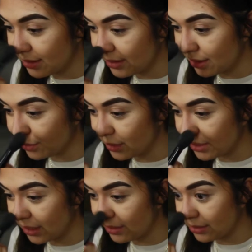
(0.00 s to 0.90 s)
because i was
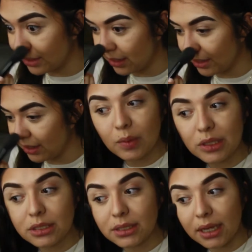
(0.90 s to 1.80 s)
like sitting
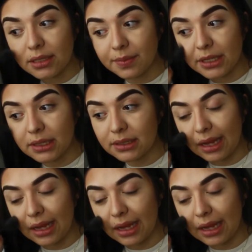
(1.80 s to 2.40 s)
which sucks because